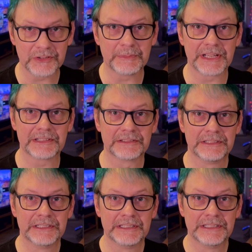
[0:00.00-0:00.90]
my
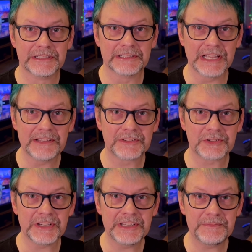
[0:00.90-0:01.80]
live
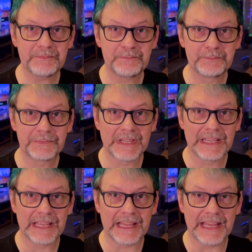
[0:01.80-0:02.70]
stream,
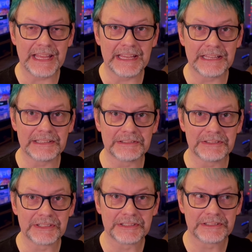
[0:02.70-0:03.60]

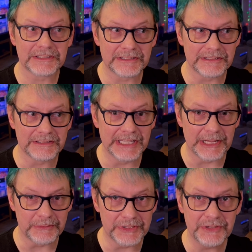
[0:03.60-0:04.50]
and then I
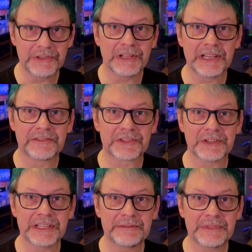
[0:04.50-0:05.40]
would do the live
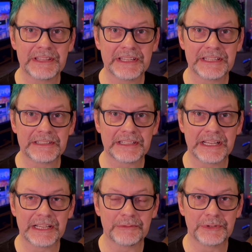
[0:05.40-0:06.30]
stream, and then
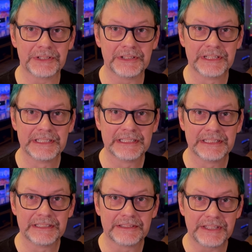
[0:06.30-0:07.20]
I would
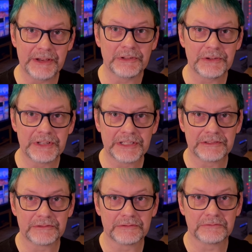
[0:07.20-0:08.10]
download it,
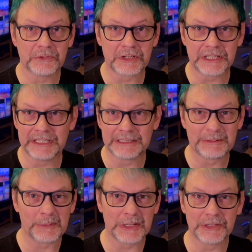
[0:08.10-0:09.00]
work on
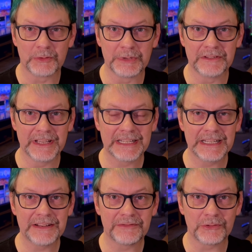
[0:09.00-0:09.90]
a little bit of
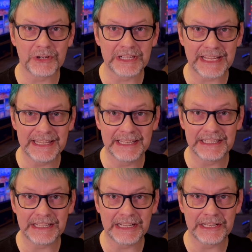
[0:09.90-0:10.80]
editing for it, and
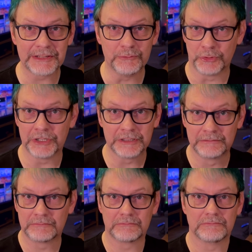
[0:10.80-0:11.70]
then I would
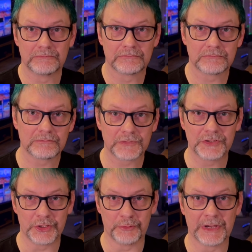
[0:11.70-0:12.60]

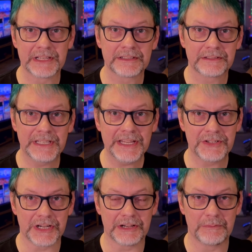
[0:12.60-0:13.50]
do my day job.